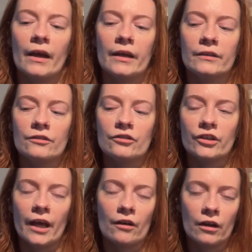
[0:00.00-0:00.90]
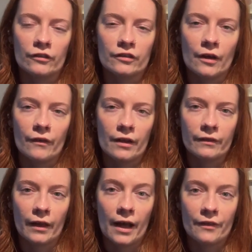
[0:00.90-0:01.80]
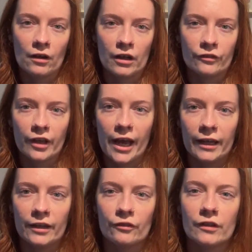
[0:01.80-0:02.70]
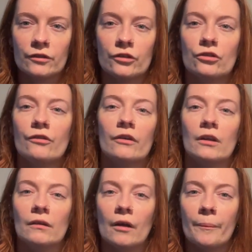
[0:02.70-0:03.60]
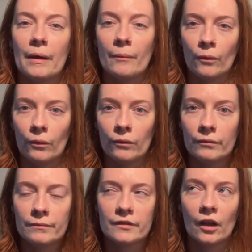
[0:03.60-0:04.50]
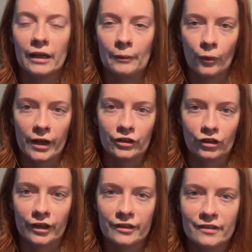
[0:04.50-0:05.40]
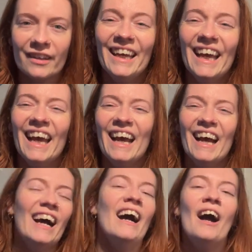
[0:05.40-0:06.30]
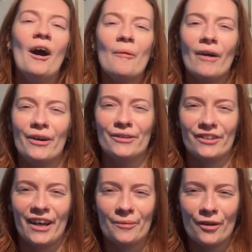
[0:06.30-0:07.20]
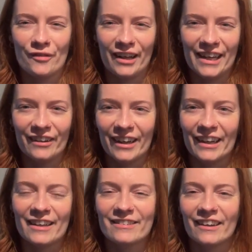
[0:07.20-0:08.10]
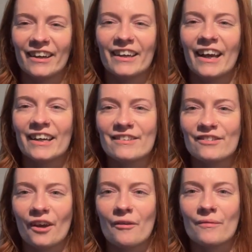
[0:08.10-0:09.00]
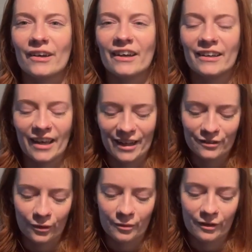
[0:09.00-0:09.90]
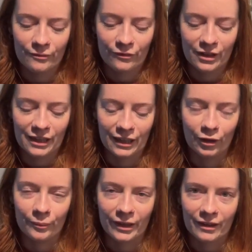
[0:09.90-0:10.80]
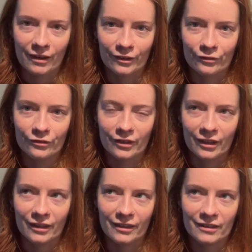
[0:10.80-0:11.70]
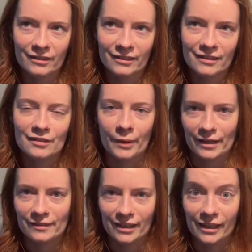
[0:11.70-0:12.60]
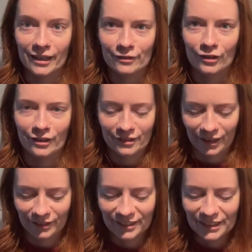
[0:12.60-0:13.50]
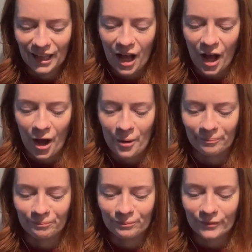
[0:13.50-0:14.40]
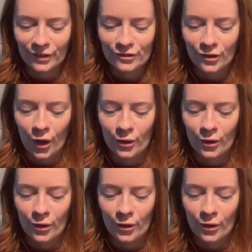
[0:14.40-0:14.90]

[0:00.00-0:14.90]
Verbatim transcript: and yeah, I kind of just have at the, at the kind of tail end of it, so I do feel a bit more, slightly more energized. I also had a bit of a late night last night, and um yeah, so I'm, I'm feeling a little bit kind of uh spacey, in case you can't tell. Um so